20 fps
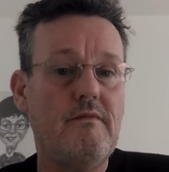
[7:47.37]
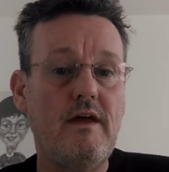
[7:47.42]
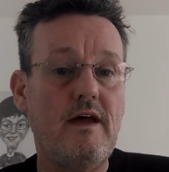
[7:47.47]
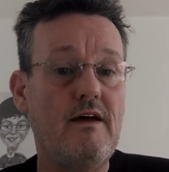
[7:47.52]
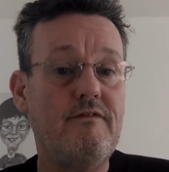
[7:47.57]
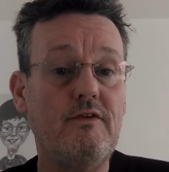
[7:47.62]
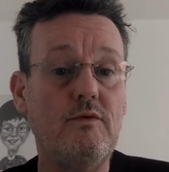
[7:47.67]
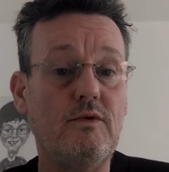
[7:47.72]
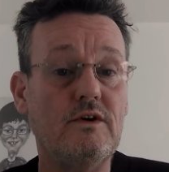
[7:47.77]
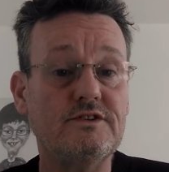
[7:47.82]

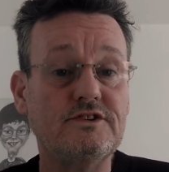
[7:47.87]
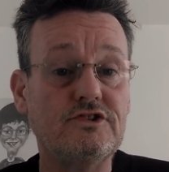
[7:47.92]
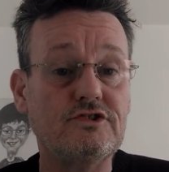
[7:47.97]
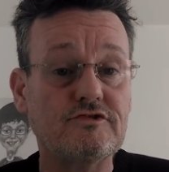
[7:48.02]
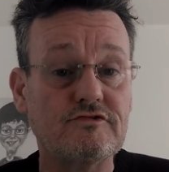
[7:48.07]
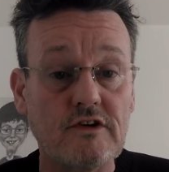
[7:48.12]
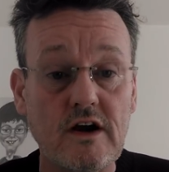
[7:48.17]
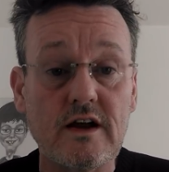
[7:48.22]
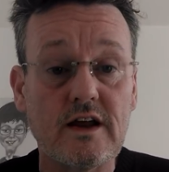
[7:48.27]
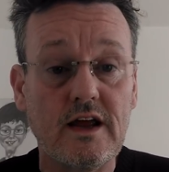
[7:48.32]
everyone's
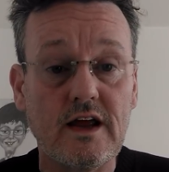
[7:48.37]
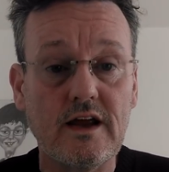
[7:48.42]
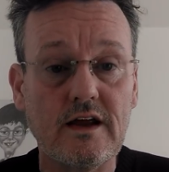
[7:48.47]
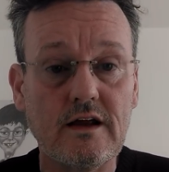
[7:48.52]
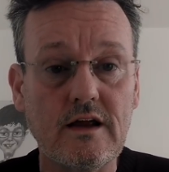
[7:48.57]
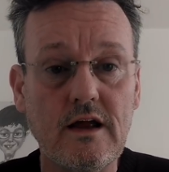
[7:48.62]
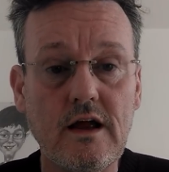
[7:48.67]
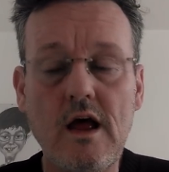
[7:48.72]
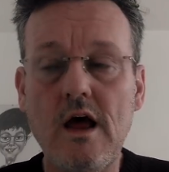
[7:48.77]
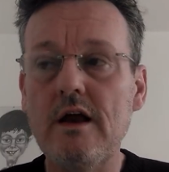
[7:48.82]

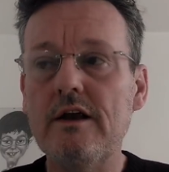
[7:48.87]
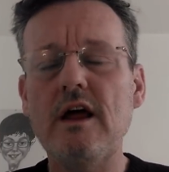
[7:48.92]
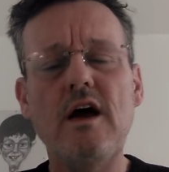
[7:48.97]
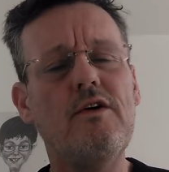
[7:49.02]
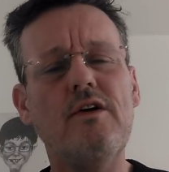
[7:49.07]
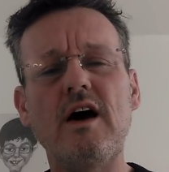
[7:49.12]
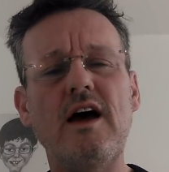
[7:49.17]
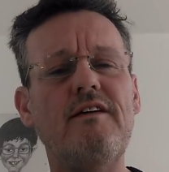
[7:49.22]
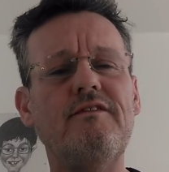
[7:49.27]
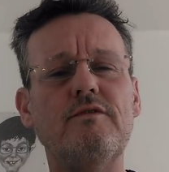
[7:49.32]
shrugging. No,
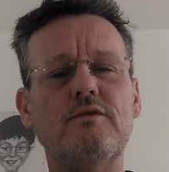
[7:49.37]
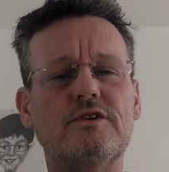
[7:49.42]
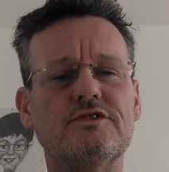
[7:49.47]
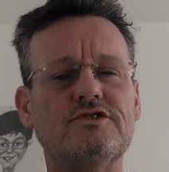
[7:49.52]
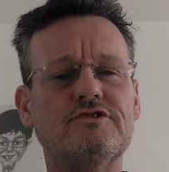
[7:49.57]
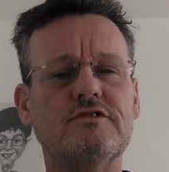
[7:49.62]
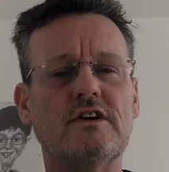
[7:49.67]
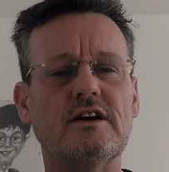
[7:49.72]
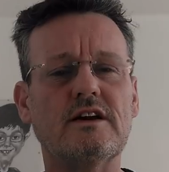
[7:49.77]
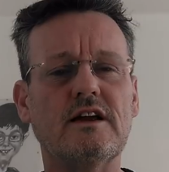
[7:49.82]
not
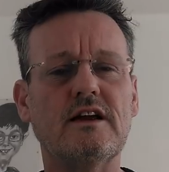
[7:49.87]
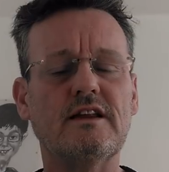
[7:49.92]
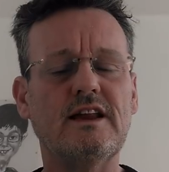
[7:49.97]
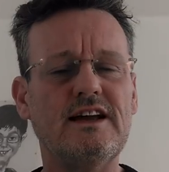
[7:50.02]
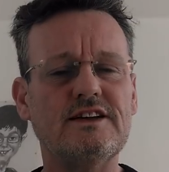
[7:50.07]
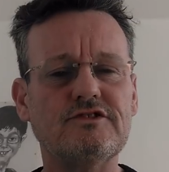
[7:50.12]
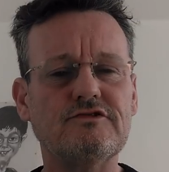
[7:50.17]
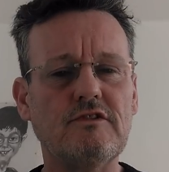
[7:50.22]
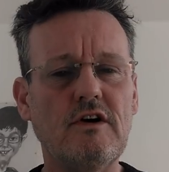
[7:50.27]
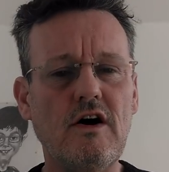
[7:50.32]
everyone's shrugging.
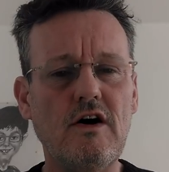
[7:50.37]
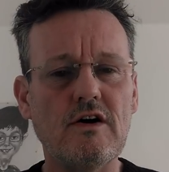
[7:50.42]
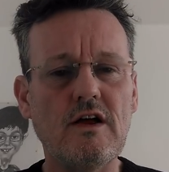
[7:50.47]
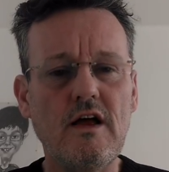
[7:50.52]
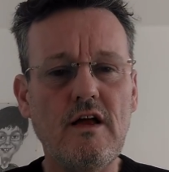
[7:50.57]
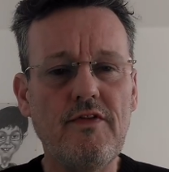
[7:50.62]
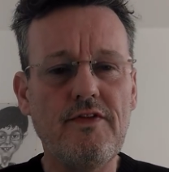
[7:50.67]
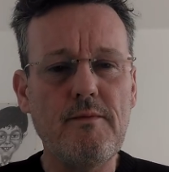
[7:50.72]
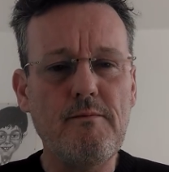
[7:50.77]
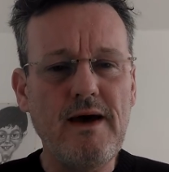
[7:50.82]
That's wrong.
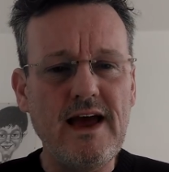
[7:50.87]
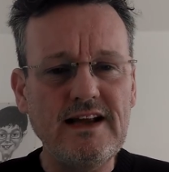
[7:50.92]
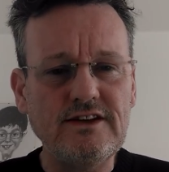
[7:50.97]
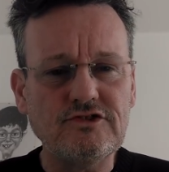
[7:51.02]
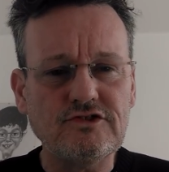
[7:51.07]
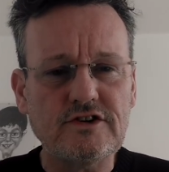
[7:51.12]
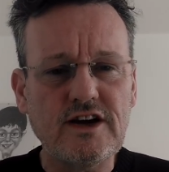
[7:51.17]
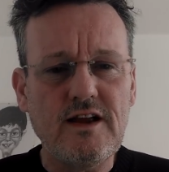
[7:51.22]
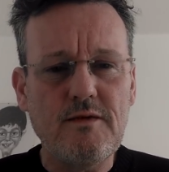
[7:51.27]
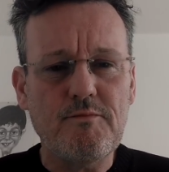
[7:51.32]
The
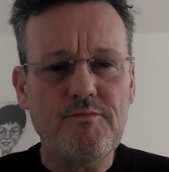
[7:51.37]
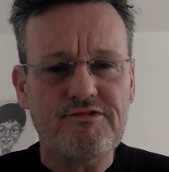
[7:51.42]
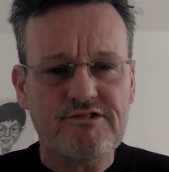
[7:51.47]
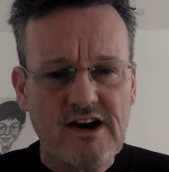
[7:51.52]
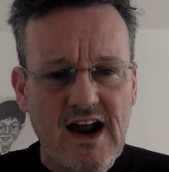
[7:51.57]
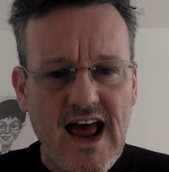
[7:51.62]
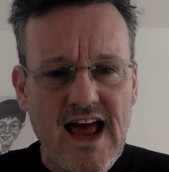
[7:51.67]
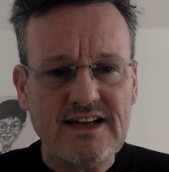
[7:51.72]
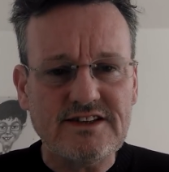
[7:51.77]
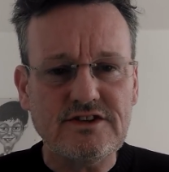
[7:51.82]
mainstream
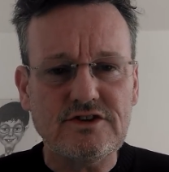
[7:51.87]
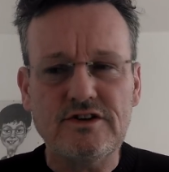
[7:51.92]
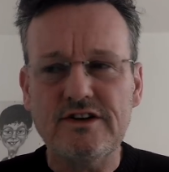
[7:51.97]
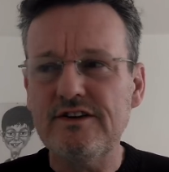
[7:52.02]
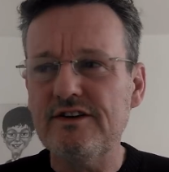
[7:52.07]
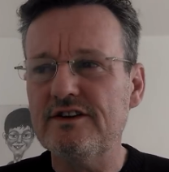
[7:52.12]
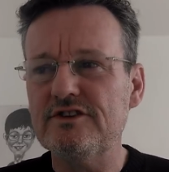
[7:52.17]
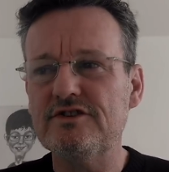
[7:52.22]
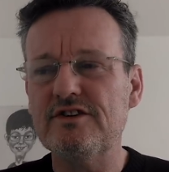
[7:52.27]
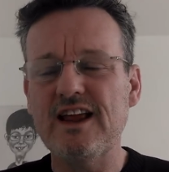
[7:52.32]
press
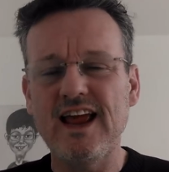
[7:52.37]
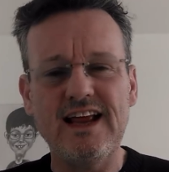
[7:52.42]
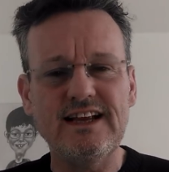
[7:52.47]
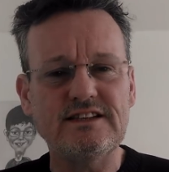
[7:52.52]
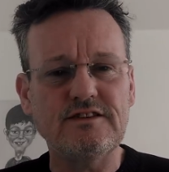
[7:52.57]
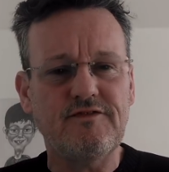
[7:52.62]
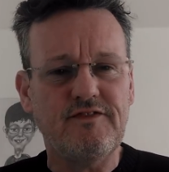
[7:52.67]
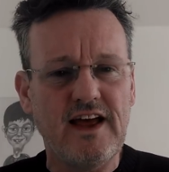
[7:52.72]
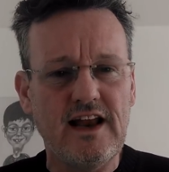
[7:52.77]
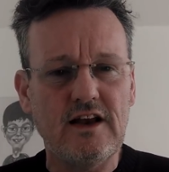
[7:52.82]
and
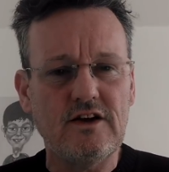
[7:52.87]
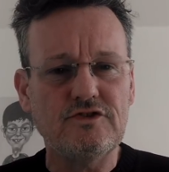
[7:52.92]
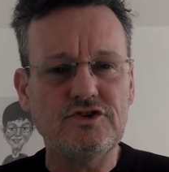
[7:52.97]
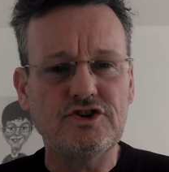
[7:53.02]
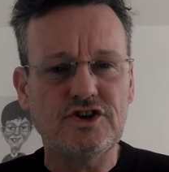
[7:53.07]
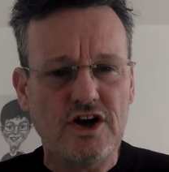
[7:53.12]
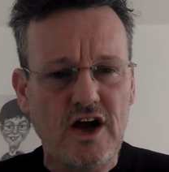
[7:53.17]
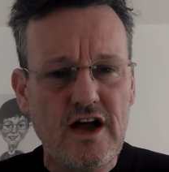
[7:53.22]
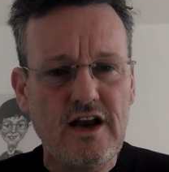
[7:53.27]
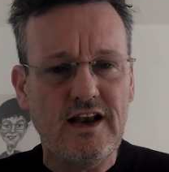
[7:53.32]
his fellow
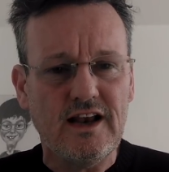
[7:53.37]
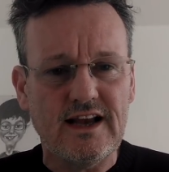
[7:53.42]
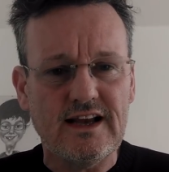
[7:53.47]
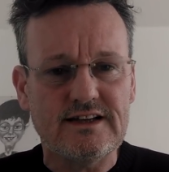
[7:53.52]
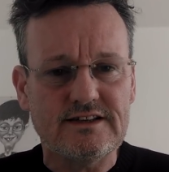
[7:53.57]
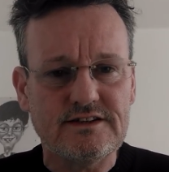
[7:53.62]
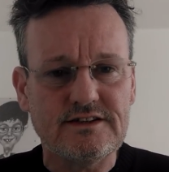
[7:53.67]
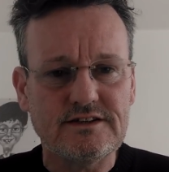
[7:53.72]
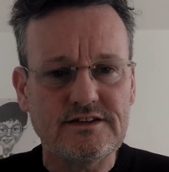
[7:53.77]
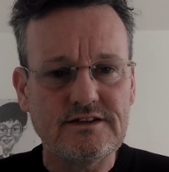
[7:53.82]

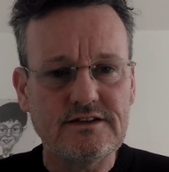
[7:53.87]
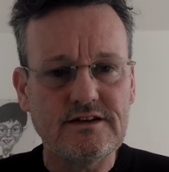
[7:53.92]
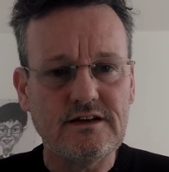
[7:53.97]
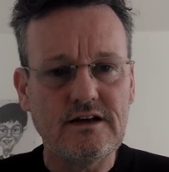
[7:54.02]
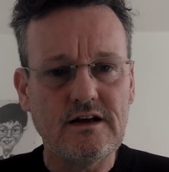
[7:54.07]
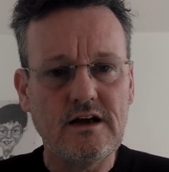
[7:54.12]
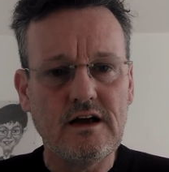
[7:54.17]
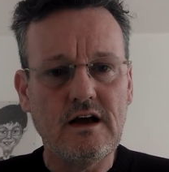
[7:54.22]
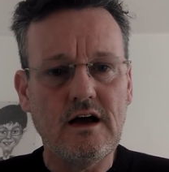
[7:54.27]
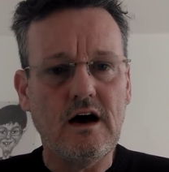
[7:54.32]
journalists
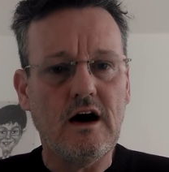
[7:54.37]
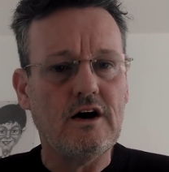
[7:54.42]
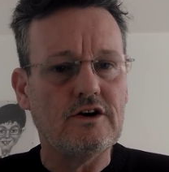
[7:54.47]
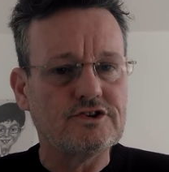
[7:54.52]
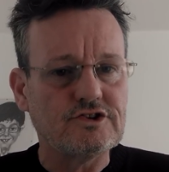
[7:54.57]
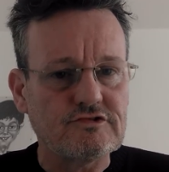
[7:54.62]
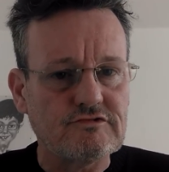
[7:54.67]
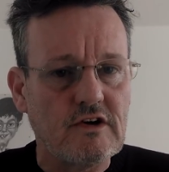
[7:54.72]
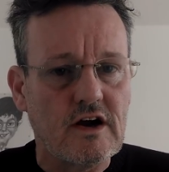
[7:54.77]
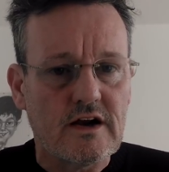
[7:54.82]
are
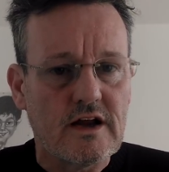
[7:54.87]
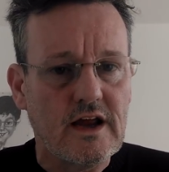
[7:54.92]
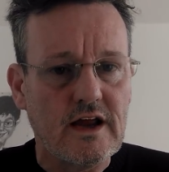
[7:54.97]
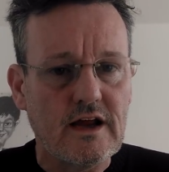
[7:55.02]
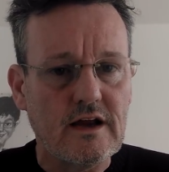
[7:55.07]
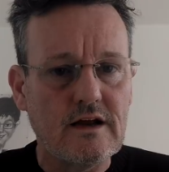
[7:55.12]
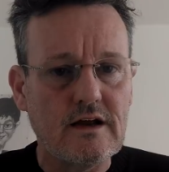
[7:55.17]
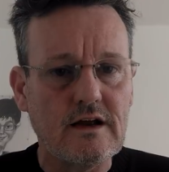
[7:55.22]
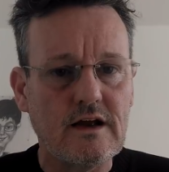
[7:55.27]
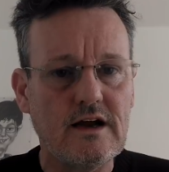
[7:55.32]

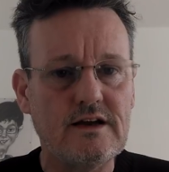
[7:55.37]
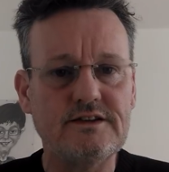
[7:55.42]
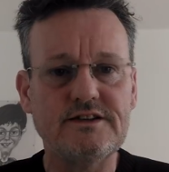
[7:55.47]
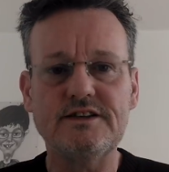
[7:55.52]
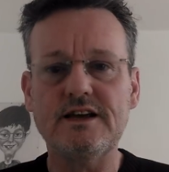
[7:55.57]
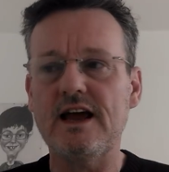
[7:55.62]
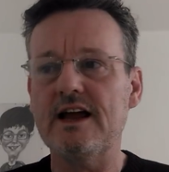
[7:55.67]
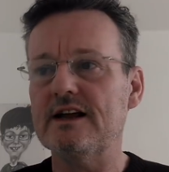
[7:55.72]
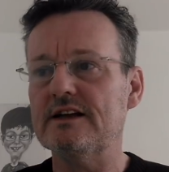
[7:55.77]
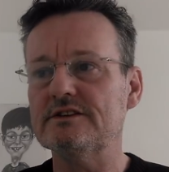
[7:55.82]
shrugging and
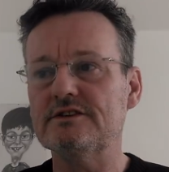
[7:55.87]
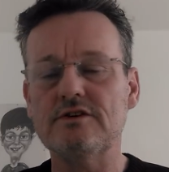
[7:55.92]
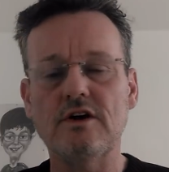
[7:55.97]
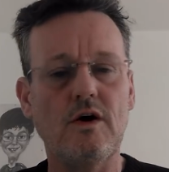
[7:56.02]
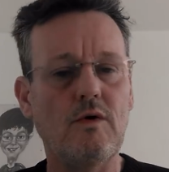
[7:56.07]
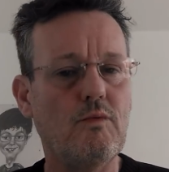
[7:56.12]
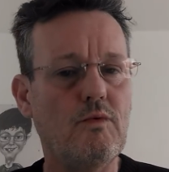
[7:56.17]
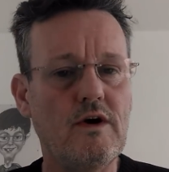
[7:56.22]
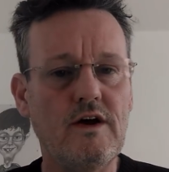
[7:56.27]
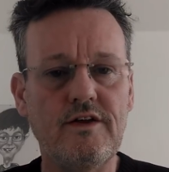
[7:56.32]
saying it's
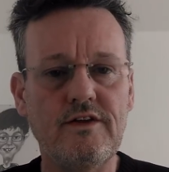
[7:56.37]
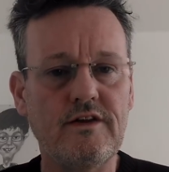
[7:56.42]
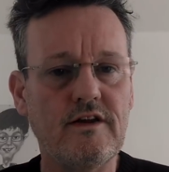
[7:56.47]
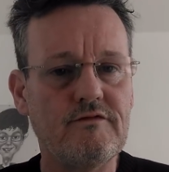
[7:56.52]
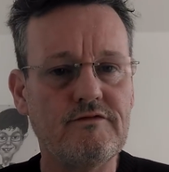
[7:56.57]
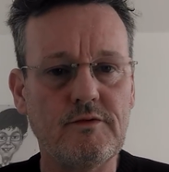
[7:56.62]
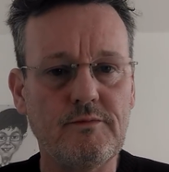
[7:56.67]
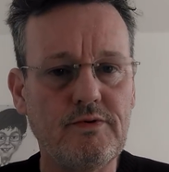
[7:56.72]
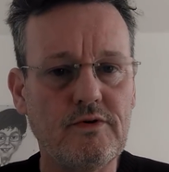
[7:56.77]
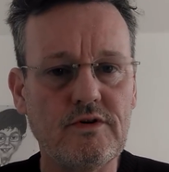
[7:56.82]
not worthy
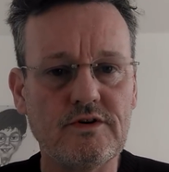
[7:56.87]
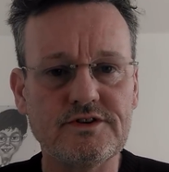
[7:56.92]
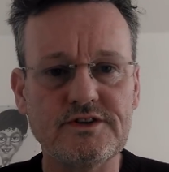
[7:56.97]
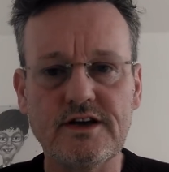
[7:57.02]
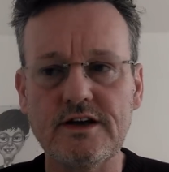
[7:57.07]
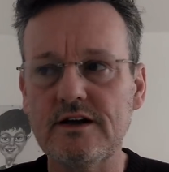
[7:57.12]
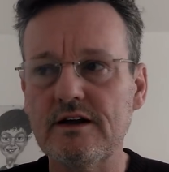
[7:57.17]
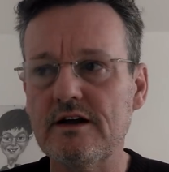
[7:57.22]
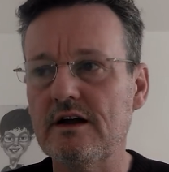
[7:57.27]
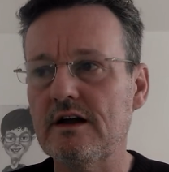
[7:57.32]
of
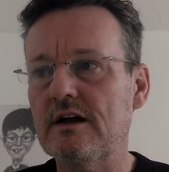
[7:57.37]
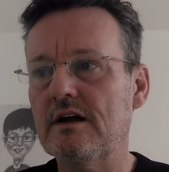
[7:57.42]
reporting.